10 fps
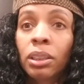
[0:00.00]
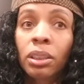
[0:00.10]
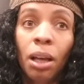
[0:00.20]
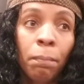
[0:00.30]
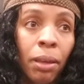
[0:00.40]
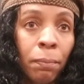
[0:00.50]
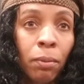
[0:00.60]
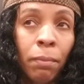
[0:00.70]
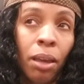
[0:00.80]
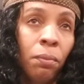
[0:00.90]
Some people
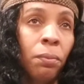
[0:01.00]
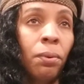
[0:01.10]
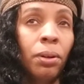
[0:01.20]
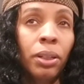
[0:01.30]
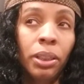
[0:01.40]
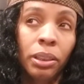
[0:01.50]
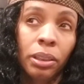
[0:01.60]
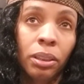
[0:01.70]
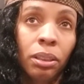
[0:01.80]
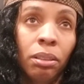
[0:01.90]
may want,
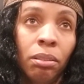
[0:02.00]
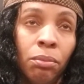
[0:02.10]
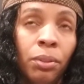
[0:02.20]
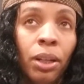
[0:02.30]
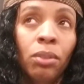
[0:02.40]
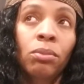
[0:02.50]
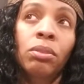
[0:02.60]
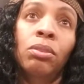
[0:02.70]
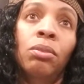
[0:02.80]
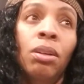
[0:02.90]
what
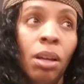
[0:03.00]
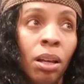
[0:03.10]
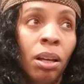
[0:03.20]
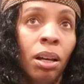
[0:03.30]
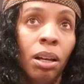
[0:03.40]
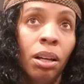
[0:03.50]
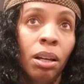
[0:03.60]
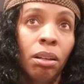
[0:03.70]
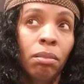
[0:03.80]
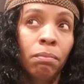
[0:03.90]
else?
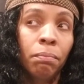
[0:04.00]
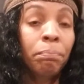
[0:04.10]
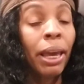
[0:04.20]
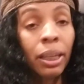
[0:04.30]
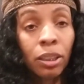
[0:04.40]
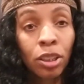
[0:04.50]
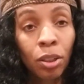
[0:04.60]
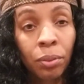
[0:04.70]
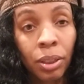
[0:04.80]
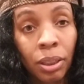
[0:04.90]
Um, baking
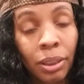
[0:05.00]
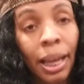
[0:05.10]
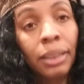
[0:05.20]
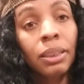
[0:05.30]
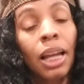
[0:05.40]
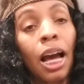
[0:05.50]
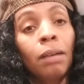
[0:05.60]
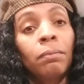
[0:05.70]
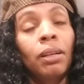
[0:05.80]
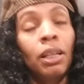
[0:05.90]
soda. That's an
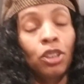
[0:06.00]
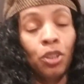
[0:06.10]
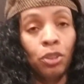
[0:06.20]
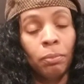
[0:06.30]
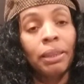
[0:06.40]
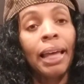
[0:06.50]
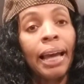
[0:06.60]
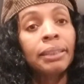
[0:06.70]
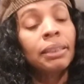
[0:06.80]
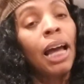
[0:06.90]
odd excuse me,
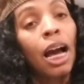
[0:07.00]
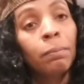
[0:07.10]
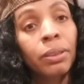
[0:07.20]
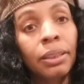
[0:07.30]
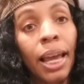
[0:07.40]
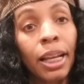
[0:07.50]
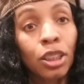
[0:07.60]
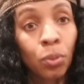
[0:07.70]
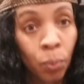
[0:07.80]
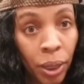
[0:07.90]
that's an option
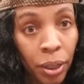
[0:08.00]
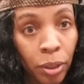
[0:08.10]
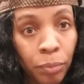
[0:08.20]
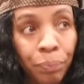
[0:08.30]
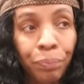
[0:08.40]
as well.